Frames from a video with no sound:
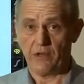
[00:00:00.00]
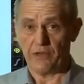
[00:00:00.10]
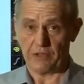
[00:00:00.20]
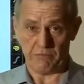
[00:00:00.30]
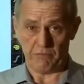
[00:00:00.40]

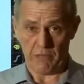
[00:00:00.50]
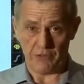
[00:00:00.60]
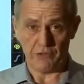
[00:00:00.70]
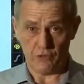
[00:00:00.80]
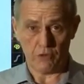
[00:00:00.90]
that
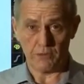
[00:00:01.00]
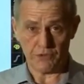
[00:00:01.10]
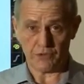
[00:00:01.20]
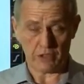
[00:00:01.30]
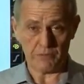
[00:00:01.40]
under normal
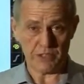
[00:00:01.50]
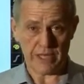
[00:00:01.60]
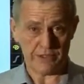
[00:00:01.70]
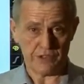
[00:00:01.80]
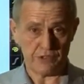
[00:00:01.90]

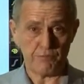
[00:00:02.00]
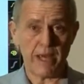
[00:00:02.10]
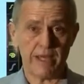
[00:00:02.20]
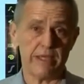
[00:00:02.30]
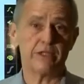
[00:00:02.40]
circumstances
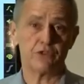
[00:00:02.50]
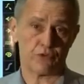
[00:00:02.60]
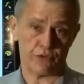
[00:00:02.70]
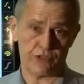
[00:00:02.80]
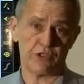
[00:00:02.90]
pay
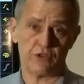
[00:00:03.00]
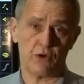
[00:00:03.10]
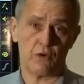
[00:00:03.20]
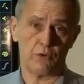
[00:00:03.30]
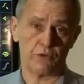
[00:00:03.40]
interest to the
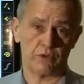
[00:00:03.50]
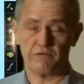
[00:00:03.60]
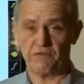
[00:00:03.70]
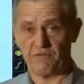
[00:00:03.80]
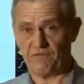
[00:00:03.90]
holder
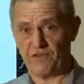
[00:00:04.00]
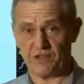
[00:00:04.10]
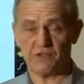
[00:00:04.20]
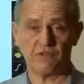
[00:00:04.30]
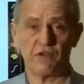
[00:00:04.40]
of
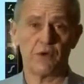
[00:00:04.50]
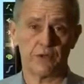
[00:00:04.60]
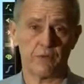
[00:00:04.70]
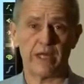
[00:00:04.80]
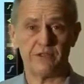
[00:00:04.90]
fixed or
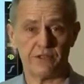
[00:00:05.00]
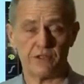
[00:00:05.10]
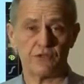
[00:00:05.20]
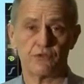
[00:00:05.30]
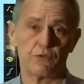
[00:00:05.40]
floating rates,
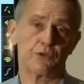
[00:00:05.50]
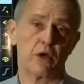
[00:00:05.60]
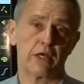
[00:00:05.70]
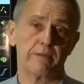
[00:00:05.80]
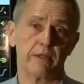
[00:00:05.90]
issues we'll
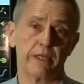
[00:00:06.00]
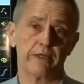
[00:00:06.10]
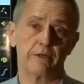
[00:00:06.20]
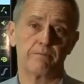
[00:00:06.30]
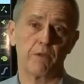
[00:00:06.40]
talk about
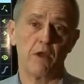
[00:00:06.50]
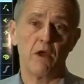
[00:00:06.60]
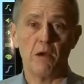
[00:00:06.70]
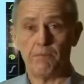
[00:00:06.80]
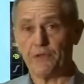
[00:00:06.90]
later.
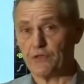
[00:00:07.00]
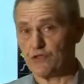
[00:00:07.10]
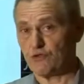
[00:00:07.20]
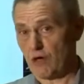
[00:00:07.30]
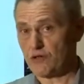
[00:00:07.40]
But the
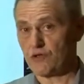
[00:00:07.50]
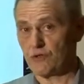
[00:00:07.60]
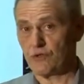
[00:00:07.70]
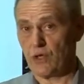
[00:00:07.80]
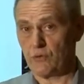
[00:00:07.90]

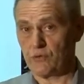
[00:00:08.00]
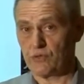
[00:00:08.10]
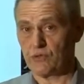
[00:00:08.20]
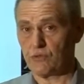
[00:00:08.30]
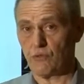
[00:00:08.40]
structured
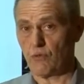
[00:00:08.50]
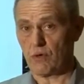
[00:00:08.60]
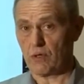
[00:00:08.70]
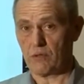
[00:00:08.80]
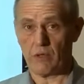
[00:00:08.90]
notes
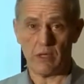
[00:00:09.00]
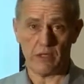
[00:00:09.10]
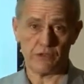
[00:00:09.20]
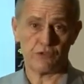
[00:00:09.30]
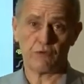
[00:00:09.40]

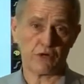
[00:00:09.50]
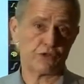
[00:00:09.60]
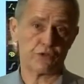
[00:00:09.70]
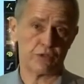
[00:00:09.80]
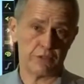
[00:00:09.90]
or
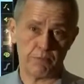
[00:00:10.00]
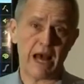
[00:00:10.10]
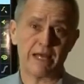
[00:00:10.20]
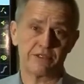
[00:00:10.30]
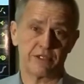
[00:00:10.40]
structured
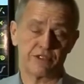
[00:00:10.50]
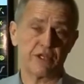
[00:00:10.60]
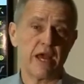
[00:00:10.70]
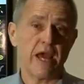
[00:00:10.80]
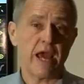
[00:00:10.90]
deposits